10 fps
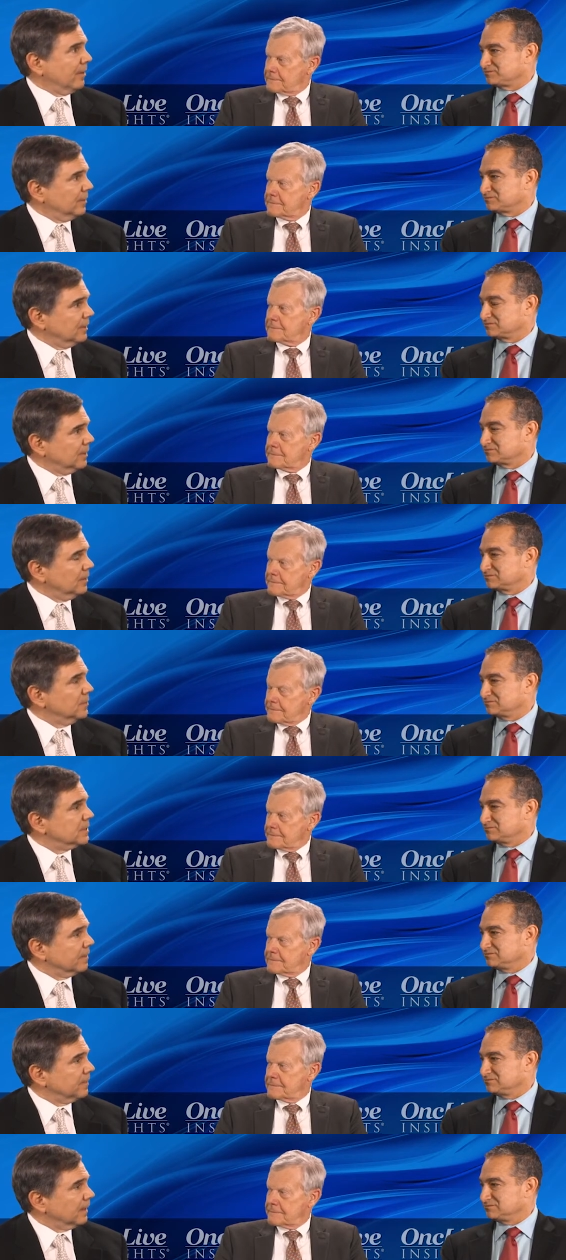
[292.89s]
Speaker 1: out and to do
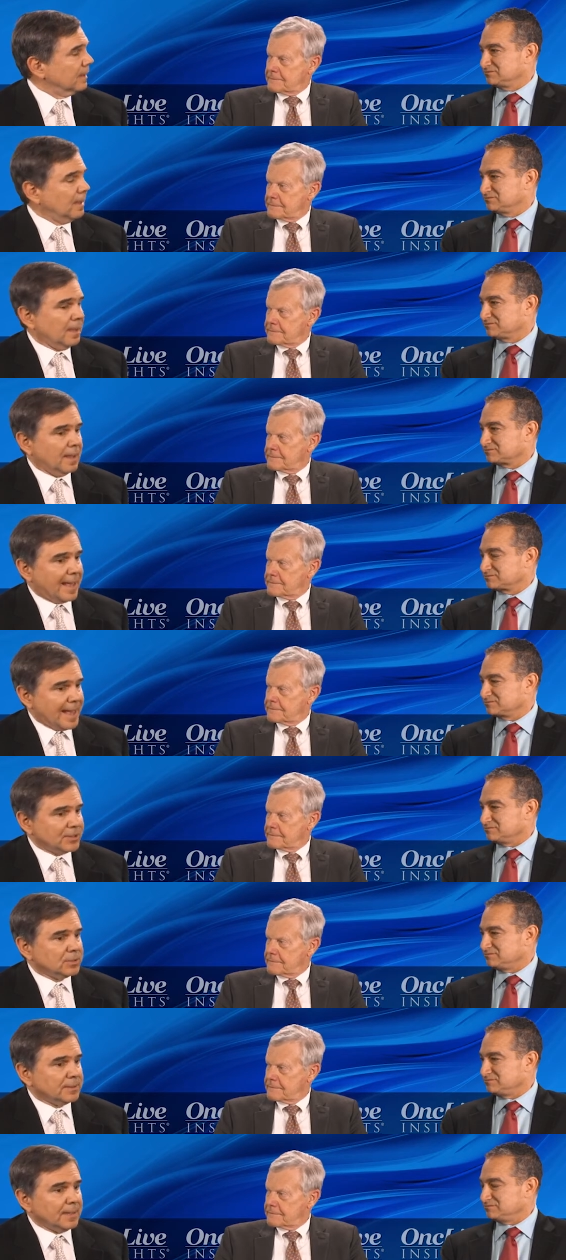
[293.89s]
something
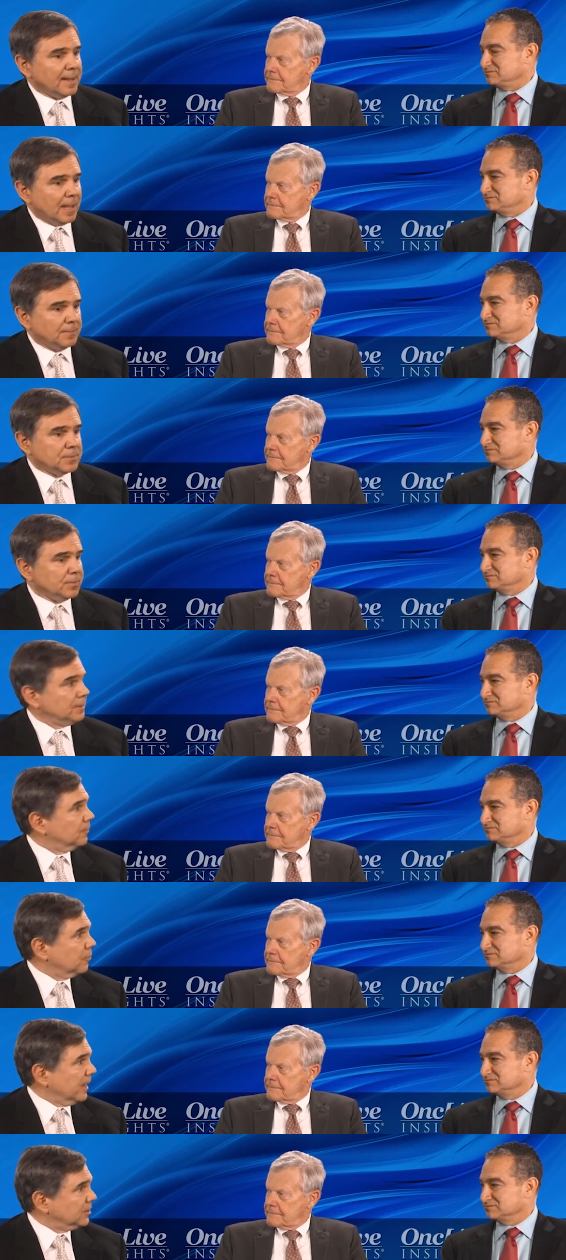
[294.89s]
actually helps with
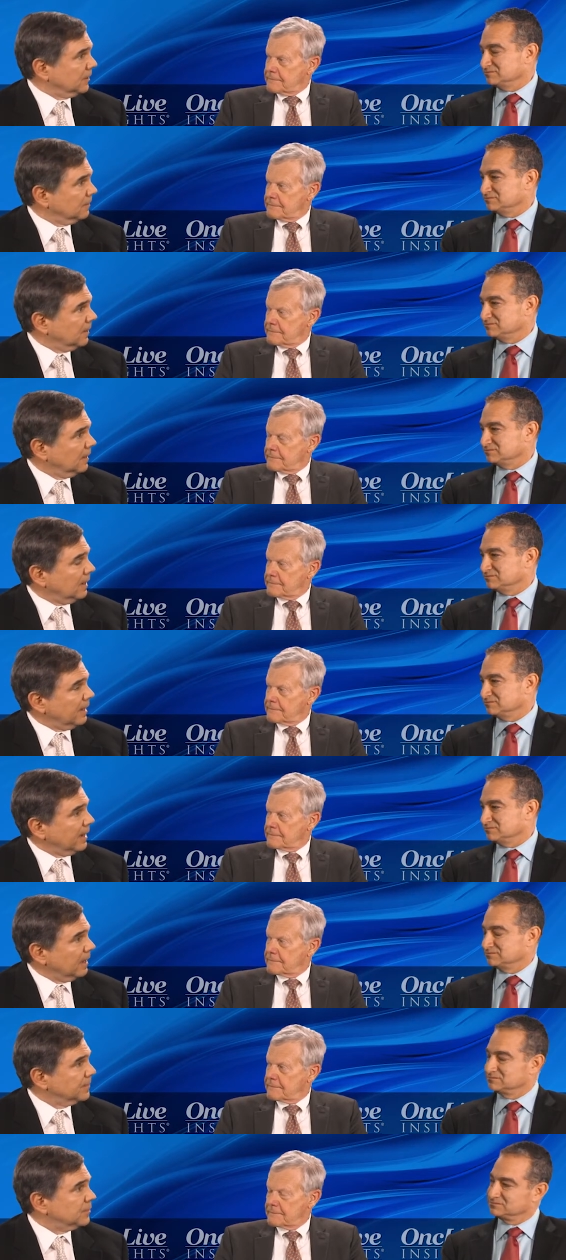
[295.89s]
depression.
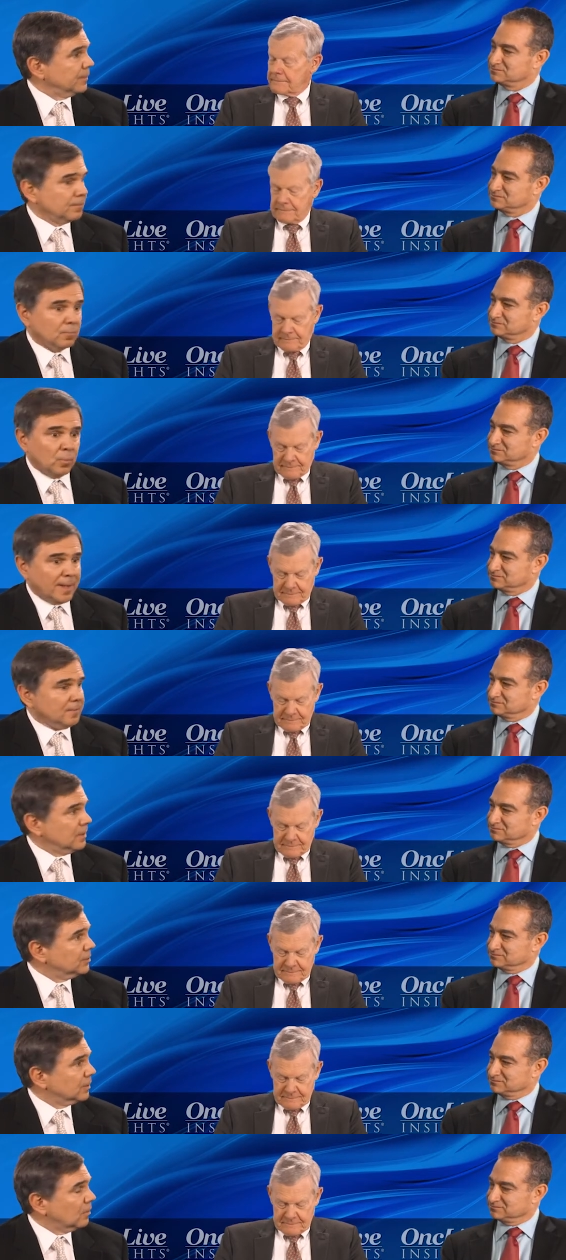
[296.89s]
It helps with weight
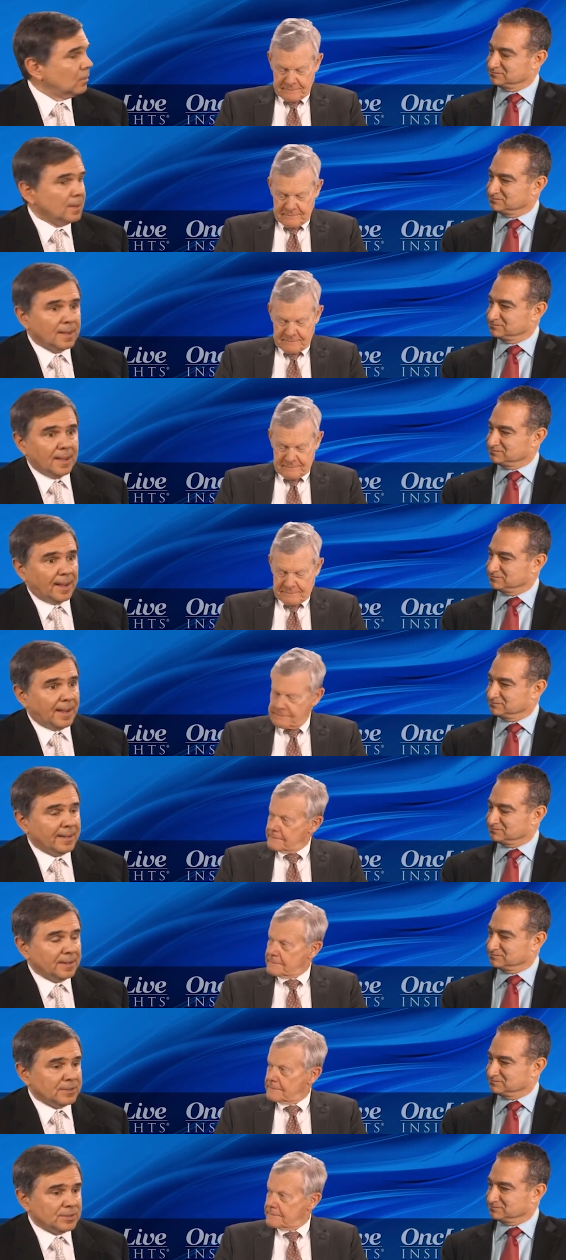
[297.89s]
control.
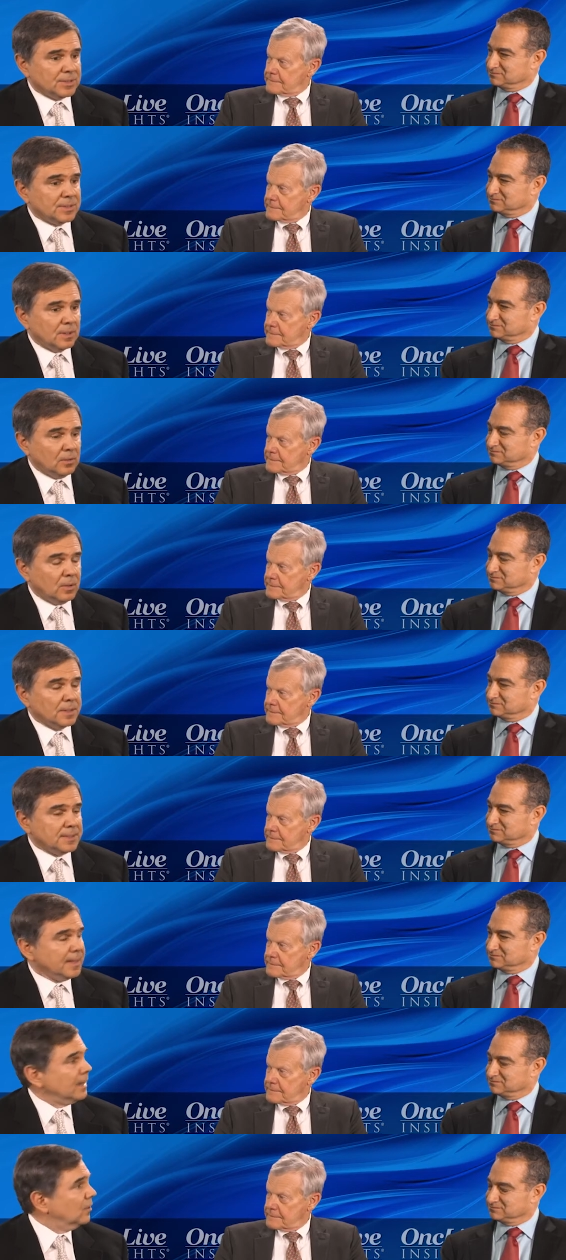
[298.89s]
And just as long
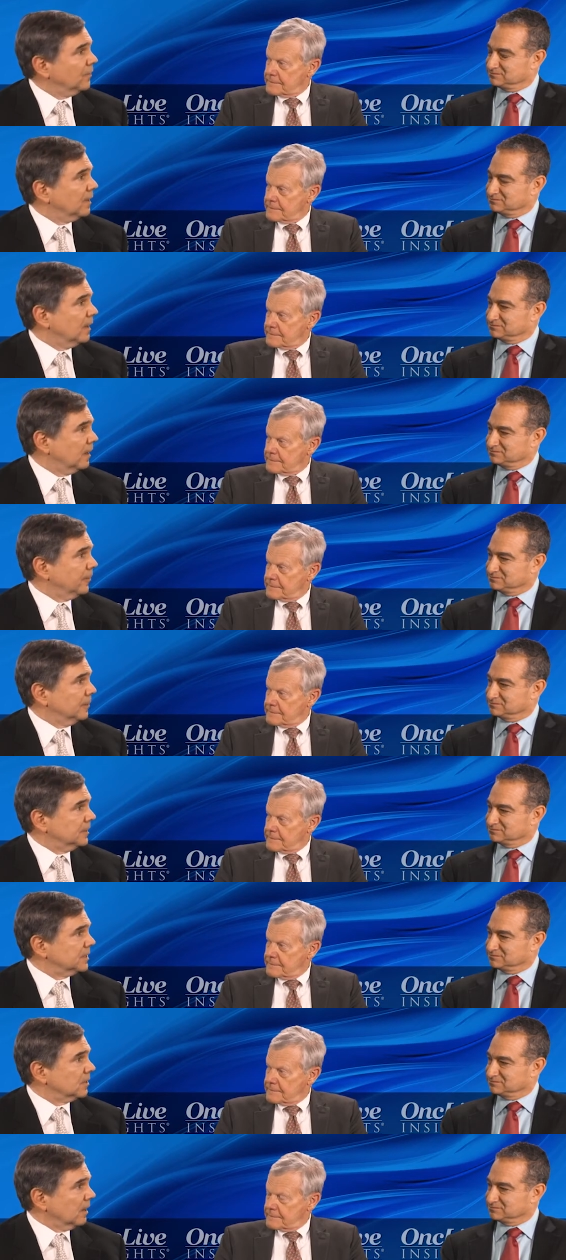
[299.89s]
as they get over the hump
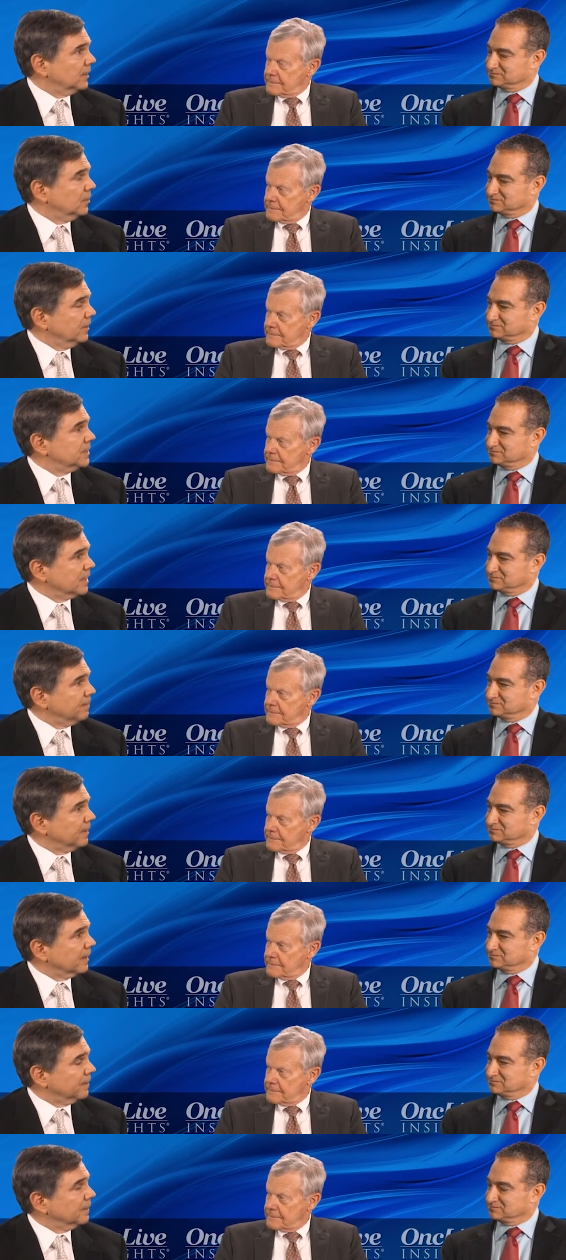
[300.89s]
to start doing
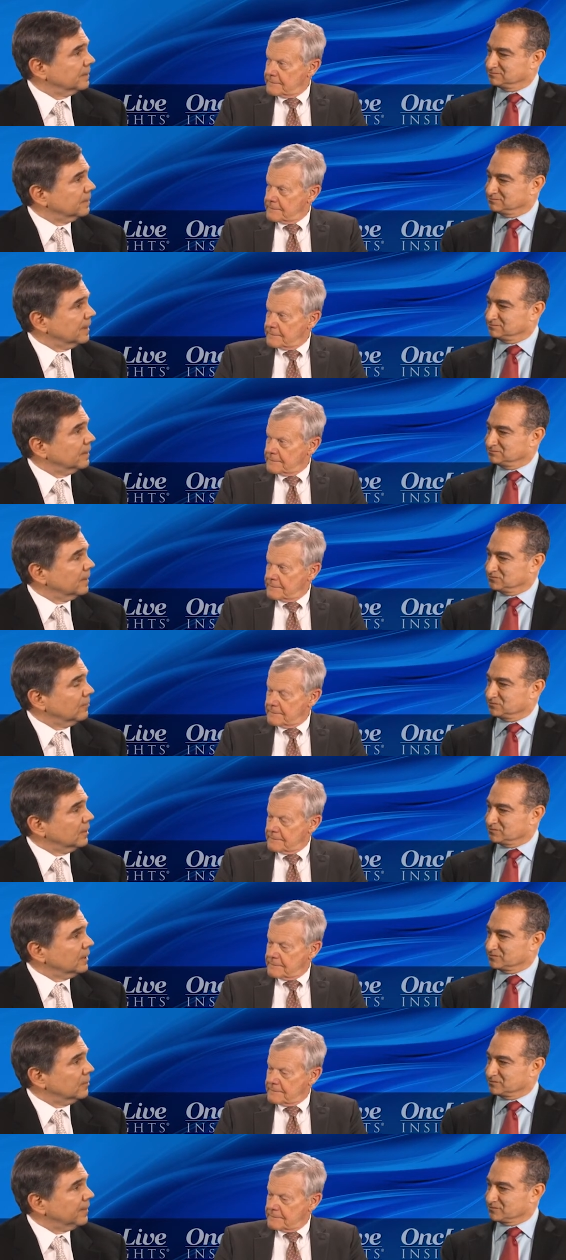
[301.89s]
something, I think that they, they
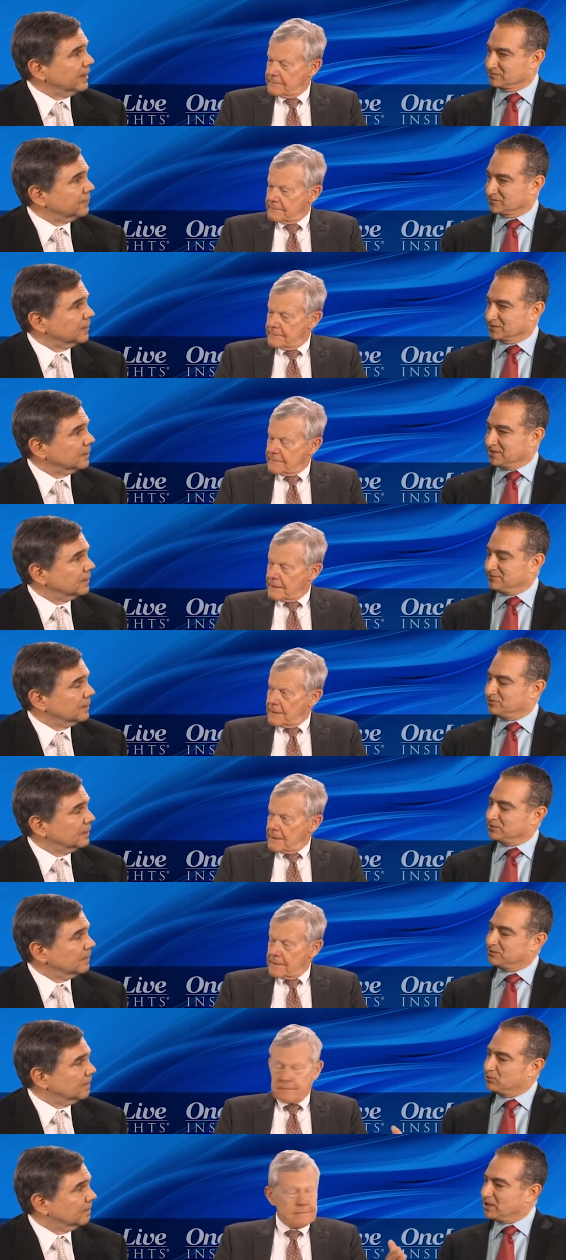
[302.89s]
really do benefit.
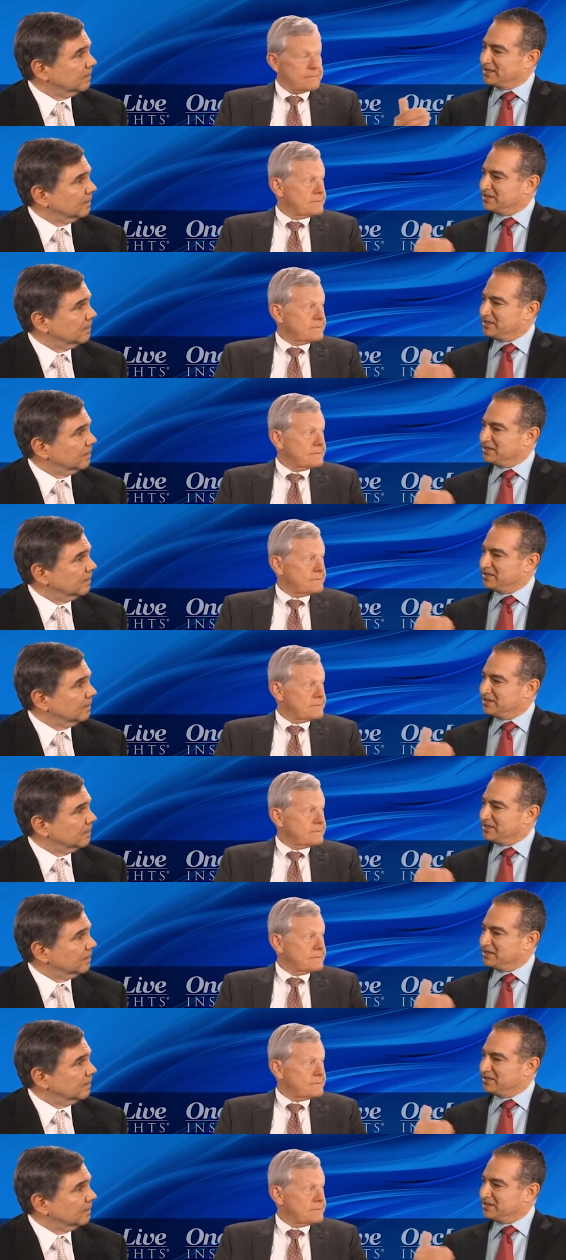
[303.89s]
Speaker 2: So where I